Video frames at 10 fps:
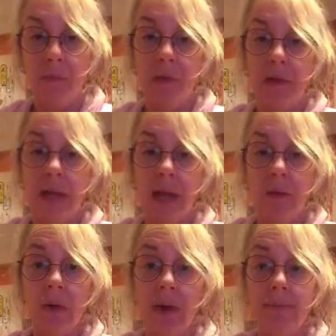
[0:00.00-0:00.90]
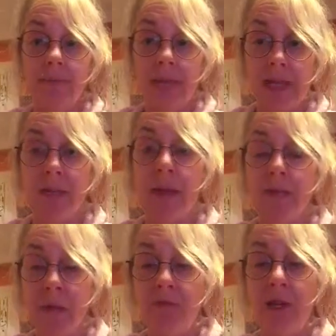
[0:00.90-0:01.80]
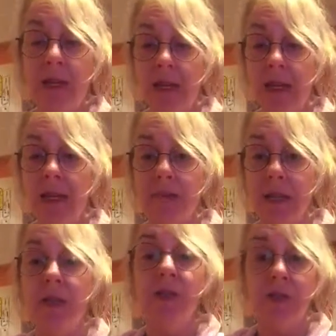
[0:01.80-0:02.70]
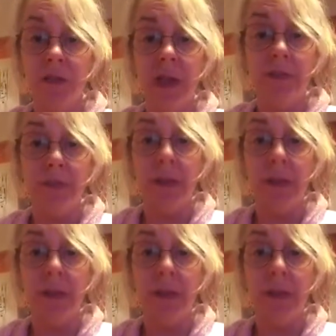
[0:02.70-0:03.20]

But now it's been a tough day.